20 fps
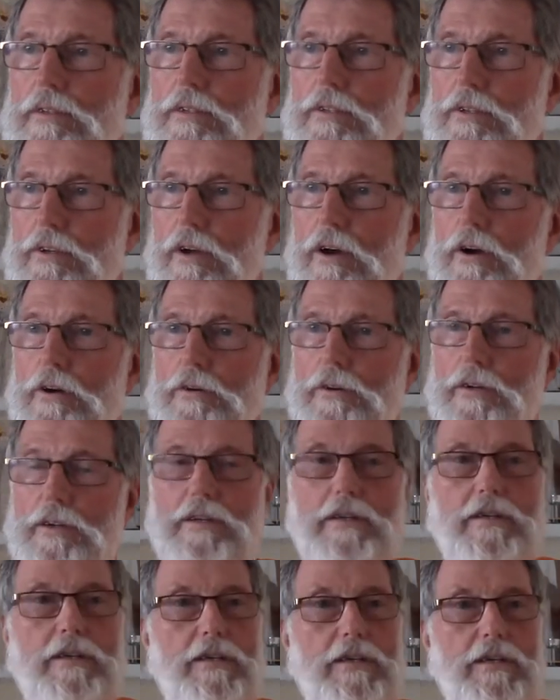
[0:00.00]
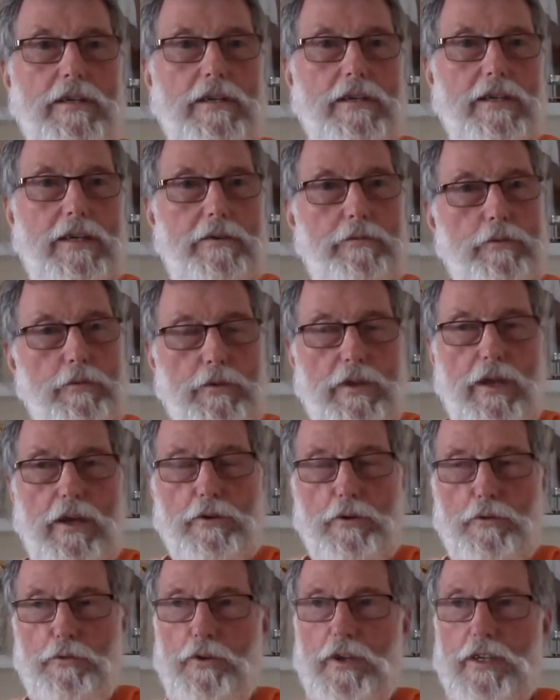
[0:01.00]
to go, and even
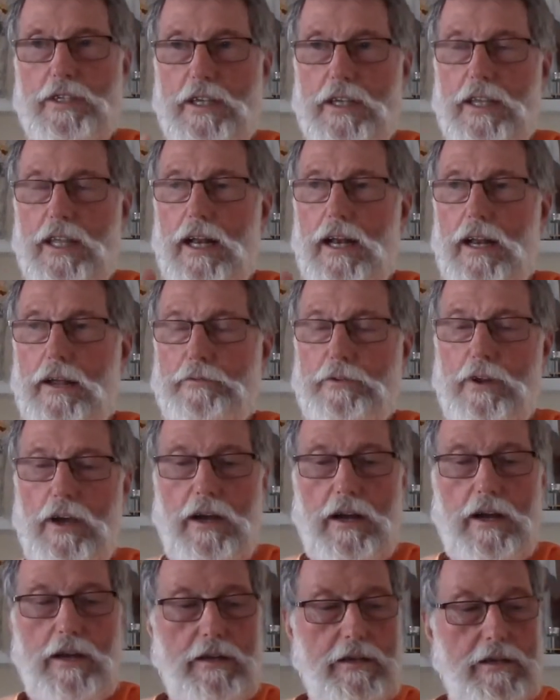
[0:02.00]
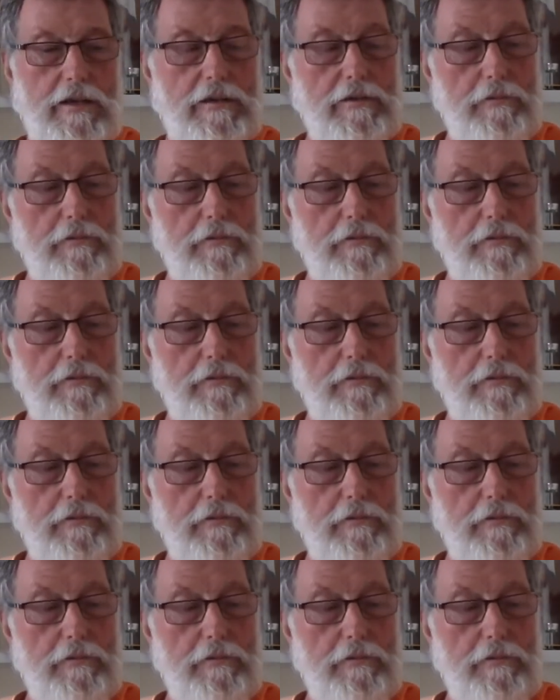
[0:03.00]
without a visa they left Ireland.